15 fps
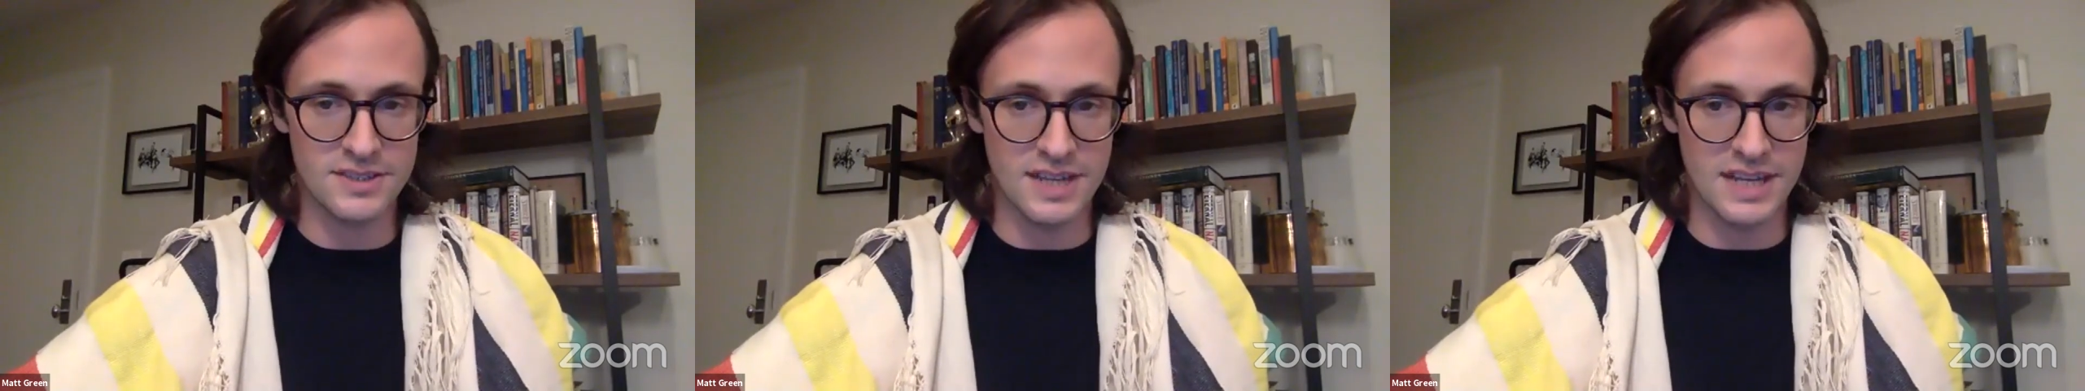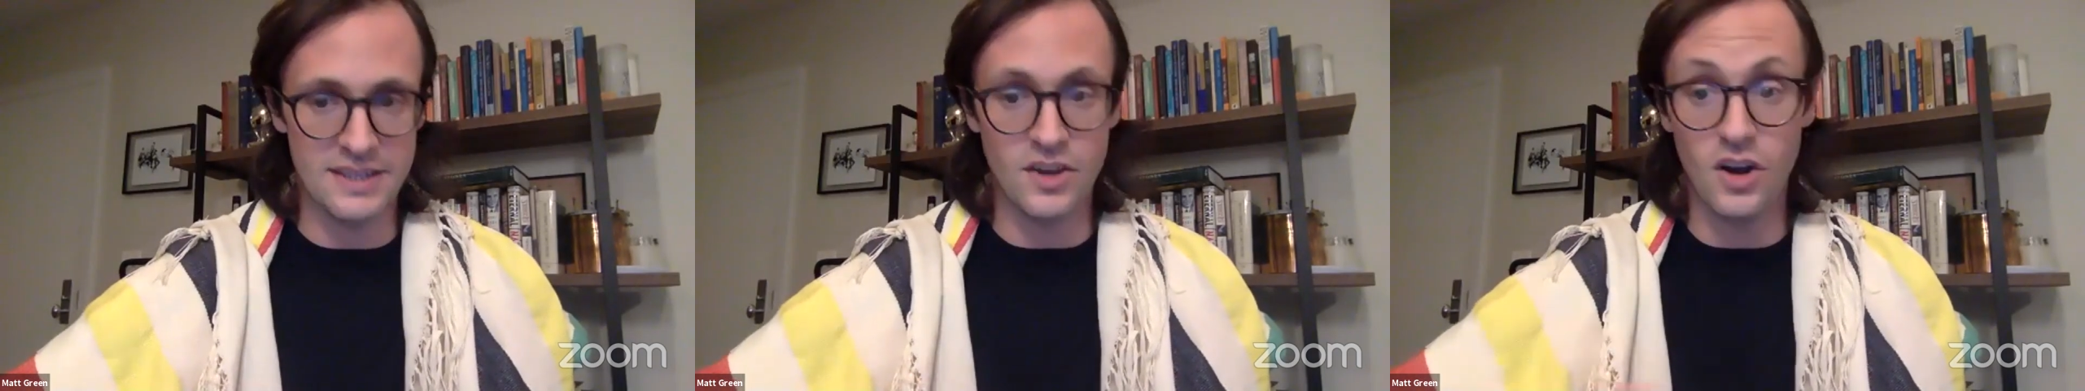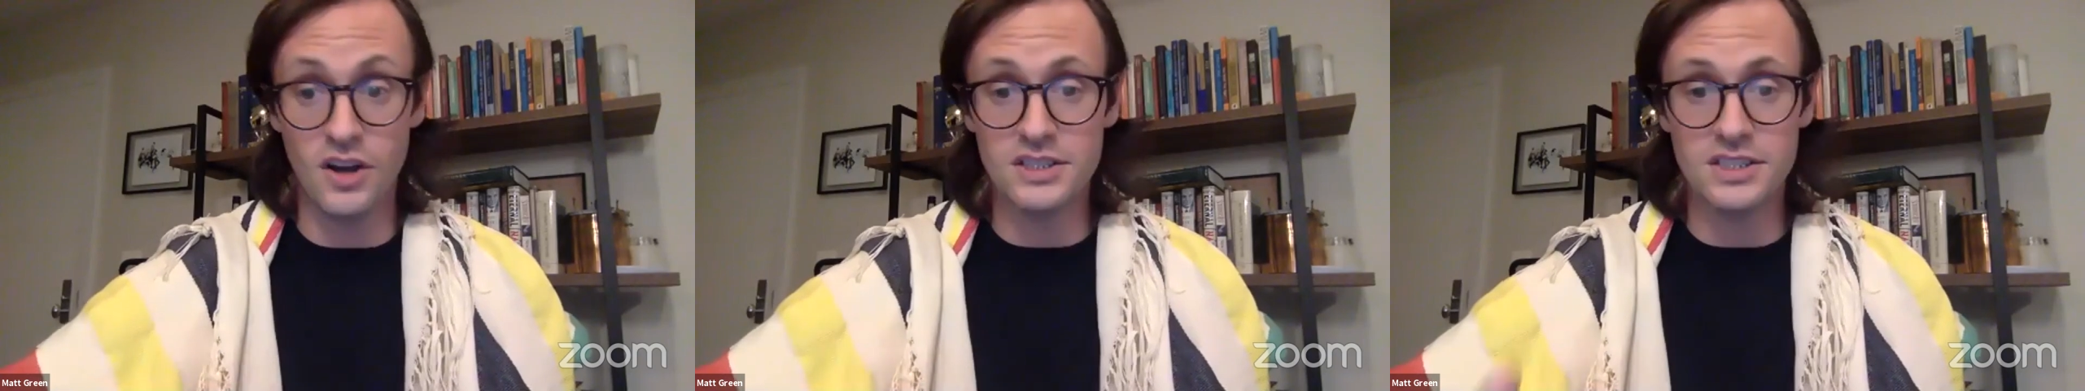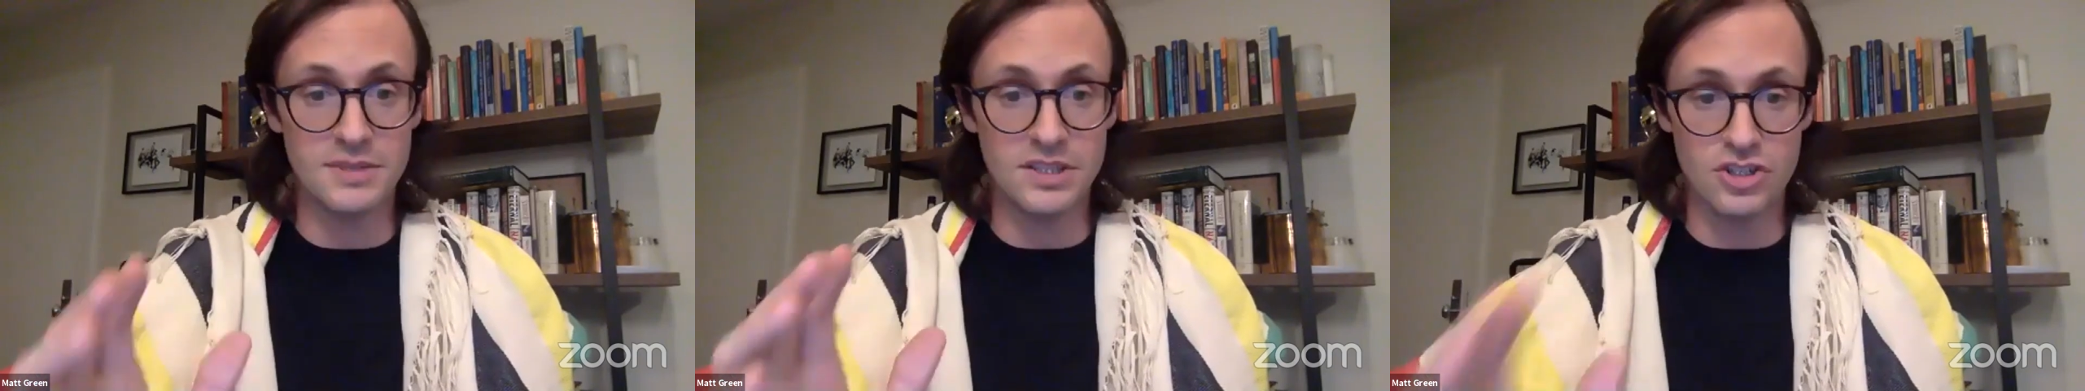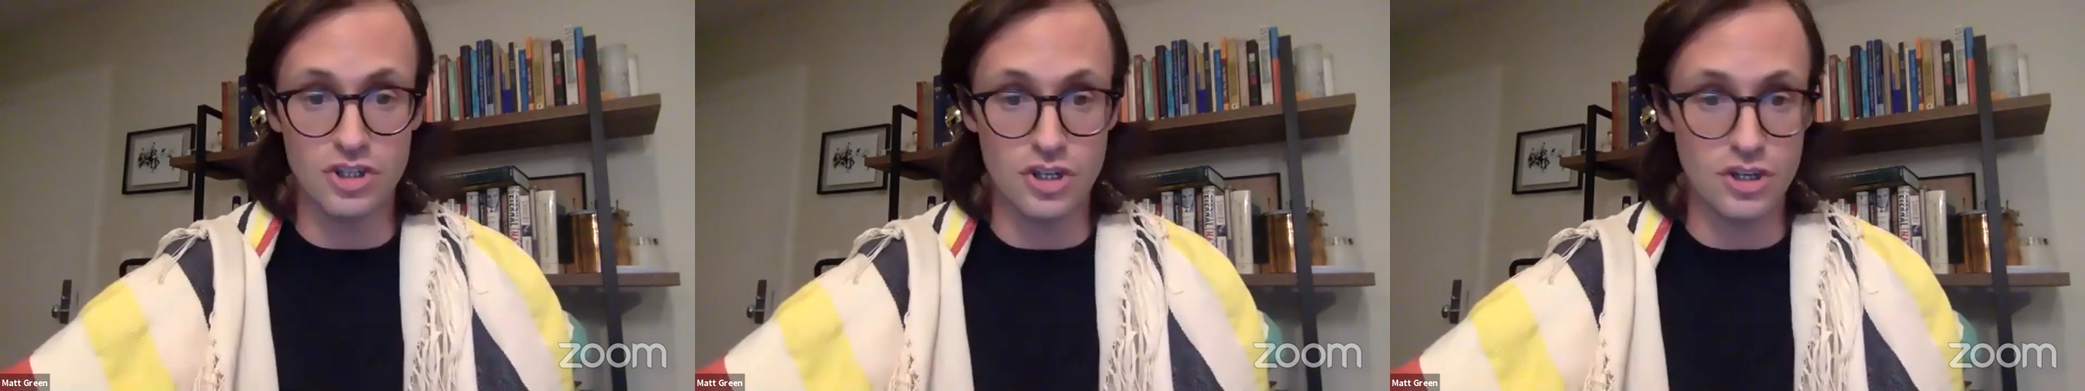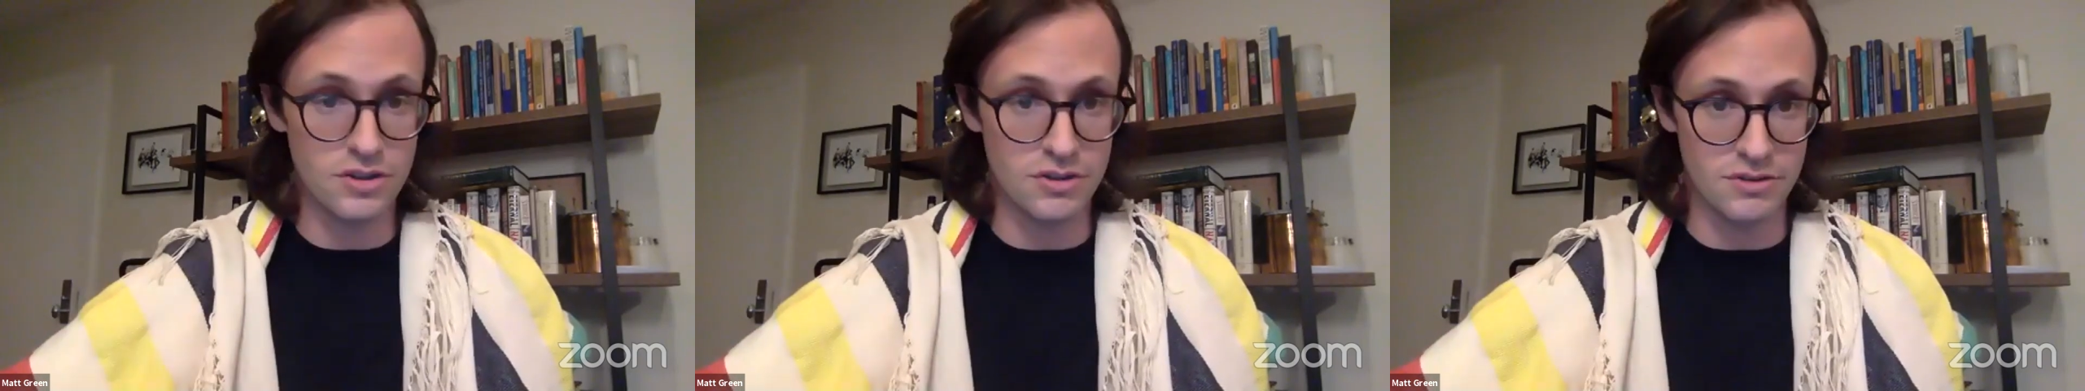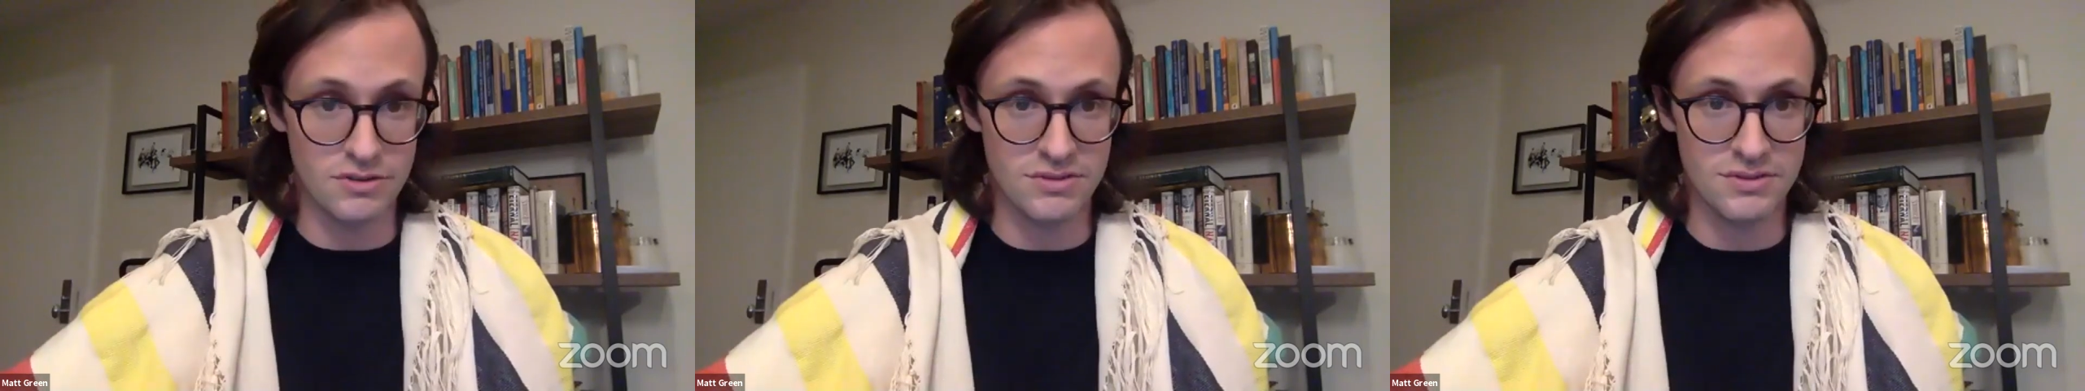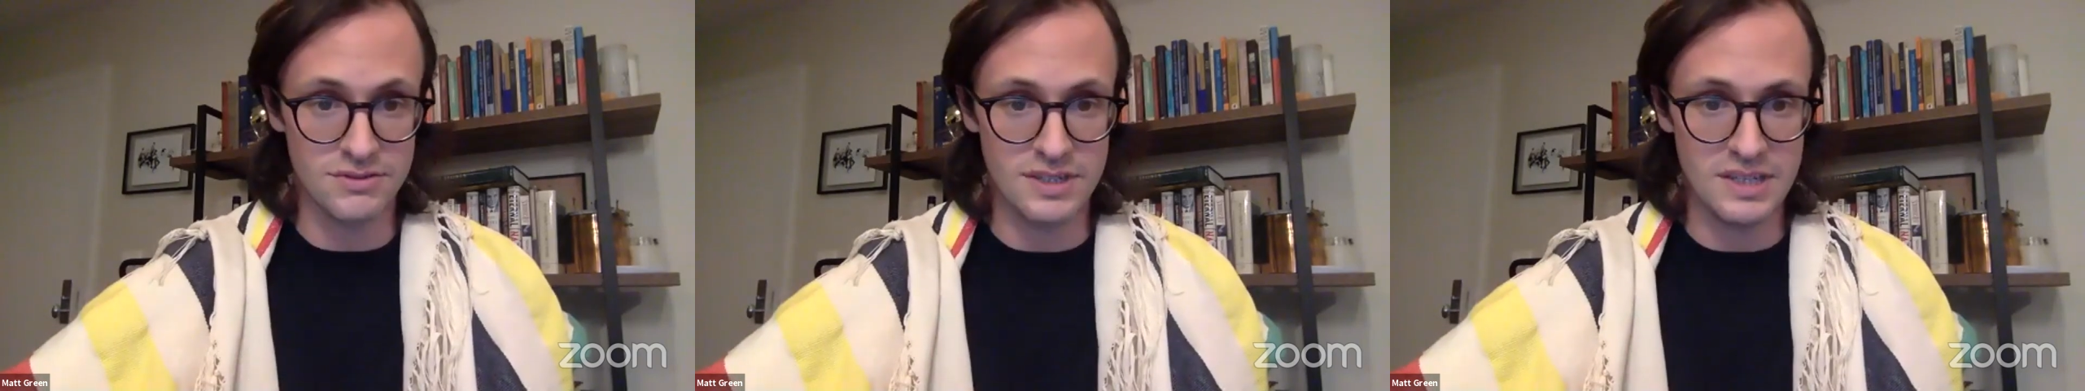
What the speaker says: and the ultimate Jew